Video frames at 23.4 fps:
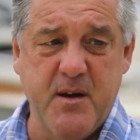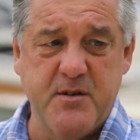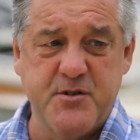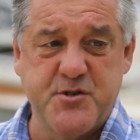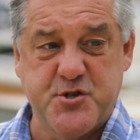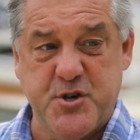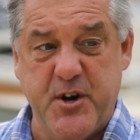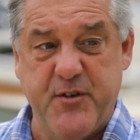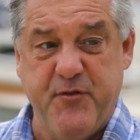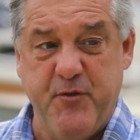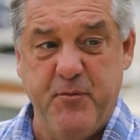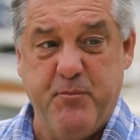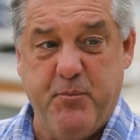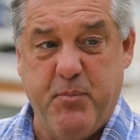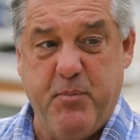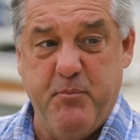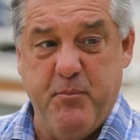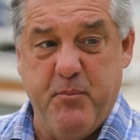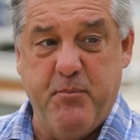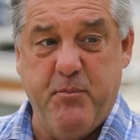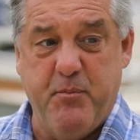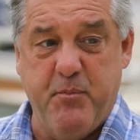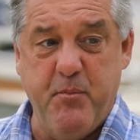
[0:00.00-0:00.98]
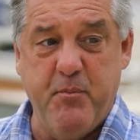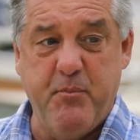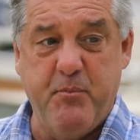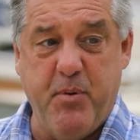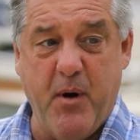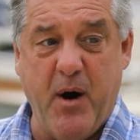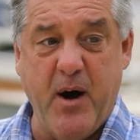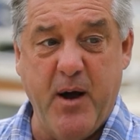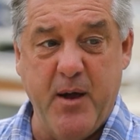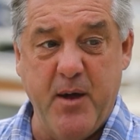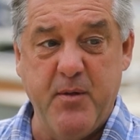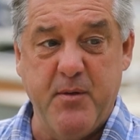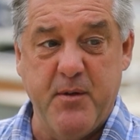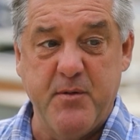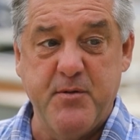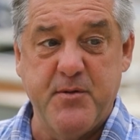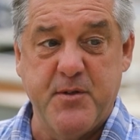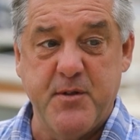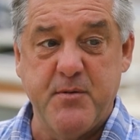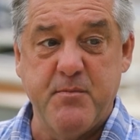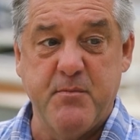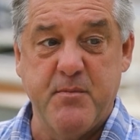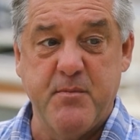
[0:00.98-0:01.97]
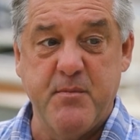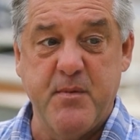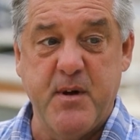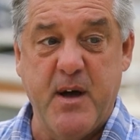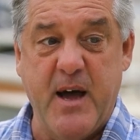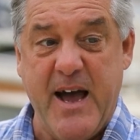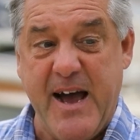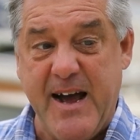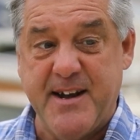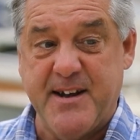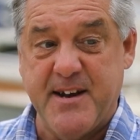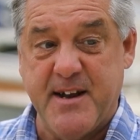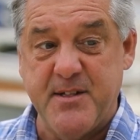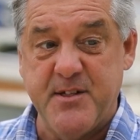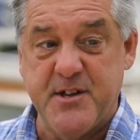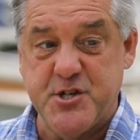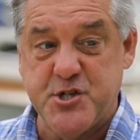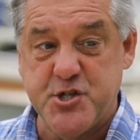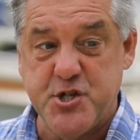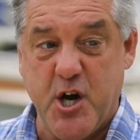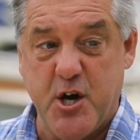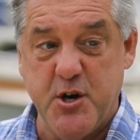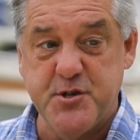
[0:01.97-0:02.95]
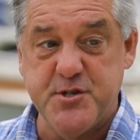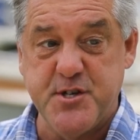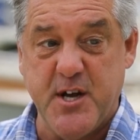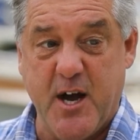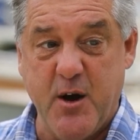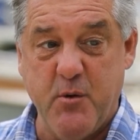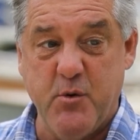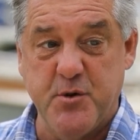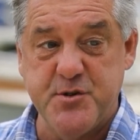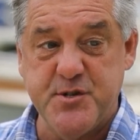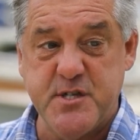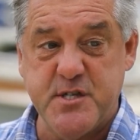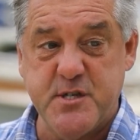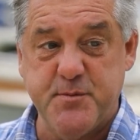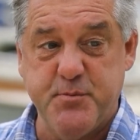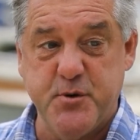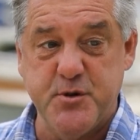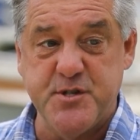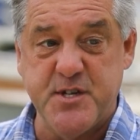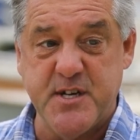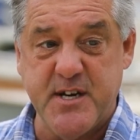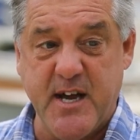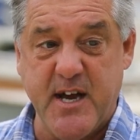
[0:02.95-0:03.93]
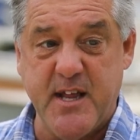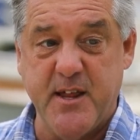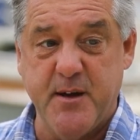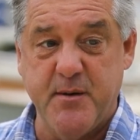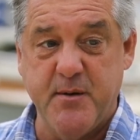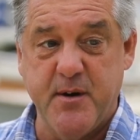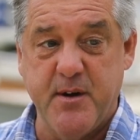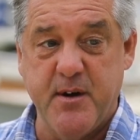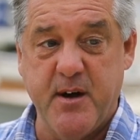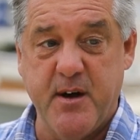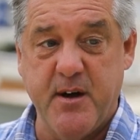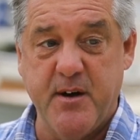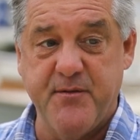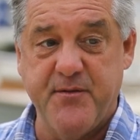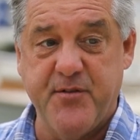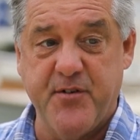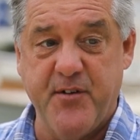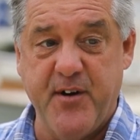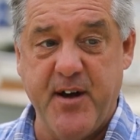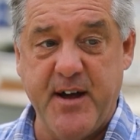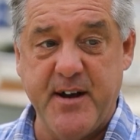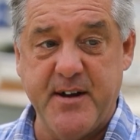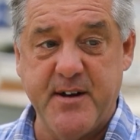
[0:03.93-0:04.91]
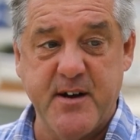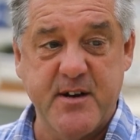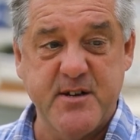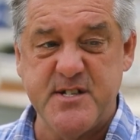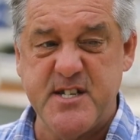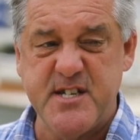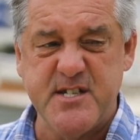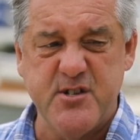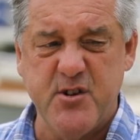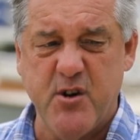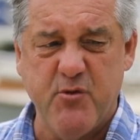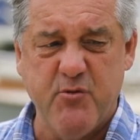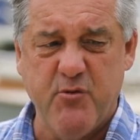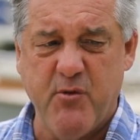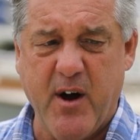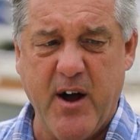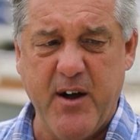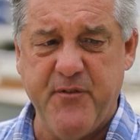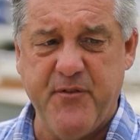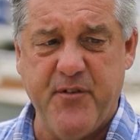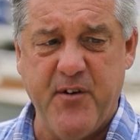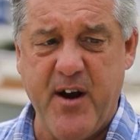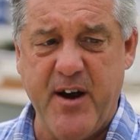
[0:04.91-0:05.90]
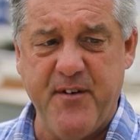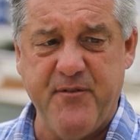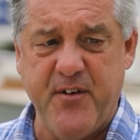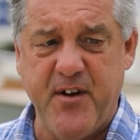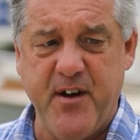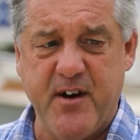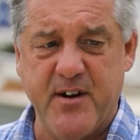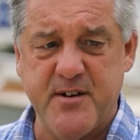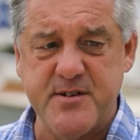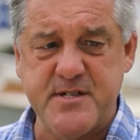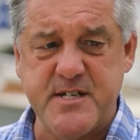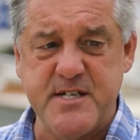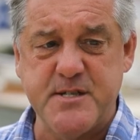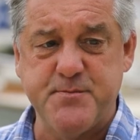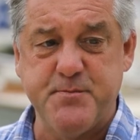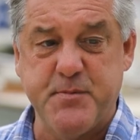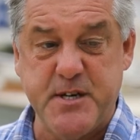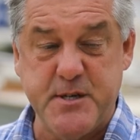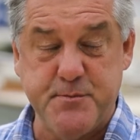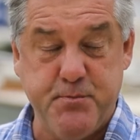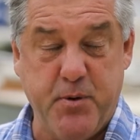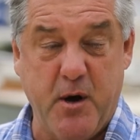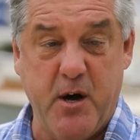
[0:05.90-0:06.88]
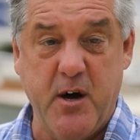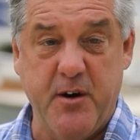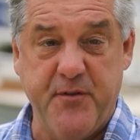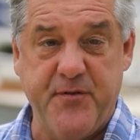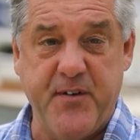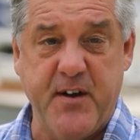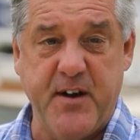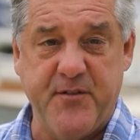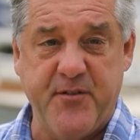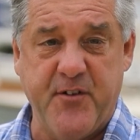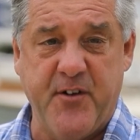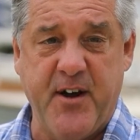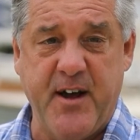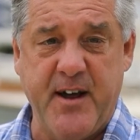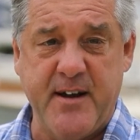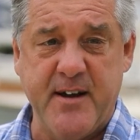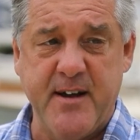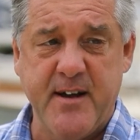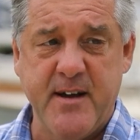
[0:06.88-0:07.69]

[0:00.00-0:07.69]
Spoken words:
driven by Ed and the shows I wanted to put together for Ed, because it's not right for every artist, but it's perfect for Ed.